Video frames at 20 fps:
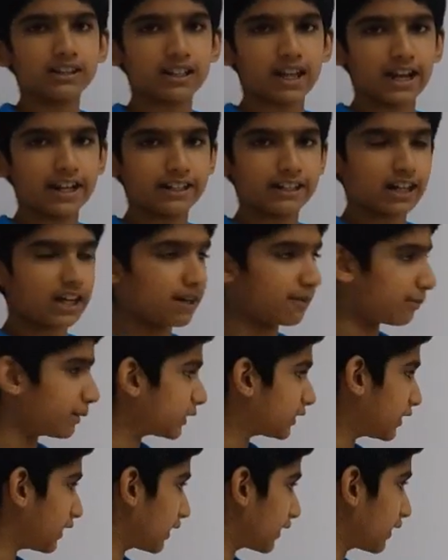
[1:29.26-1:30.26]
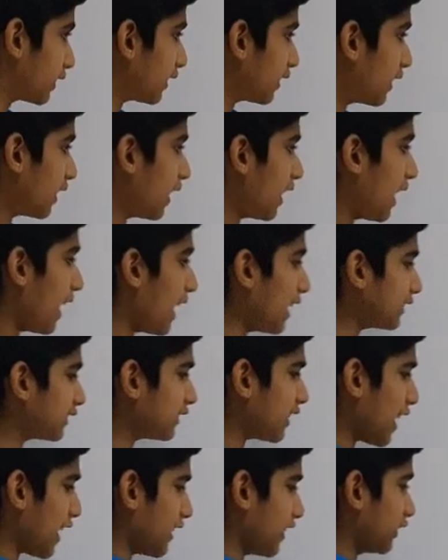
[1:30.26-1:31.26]
9 are missing. As
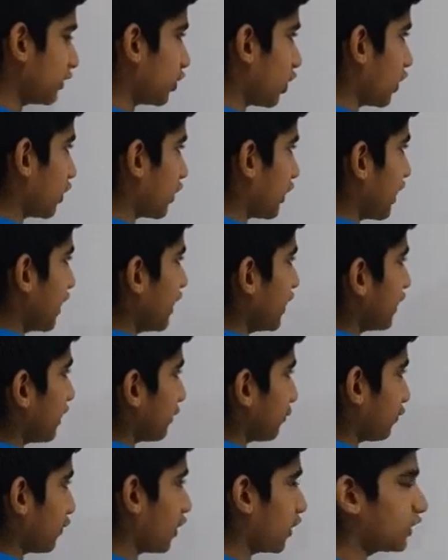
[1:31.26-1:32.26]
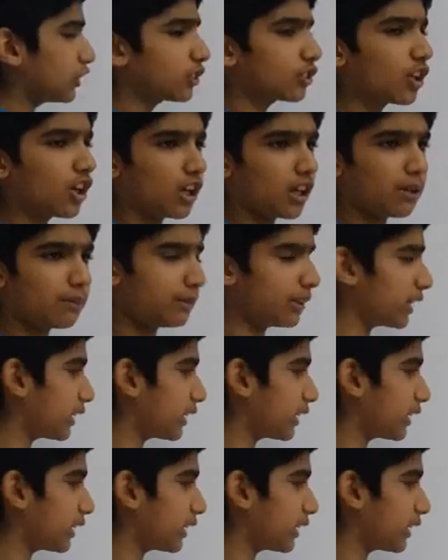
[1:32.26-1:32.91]
9 is already in the first column,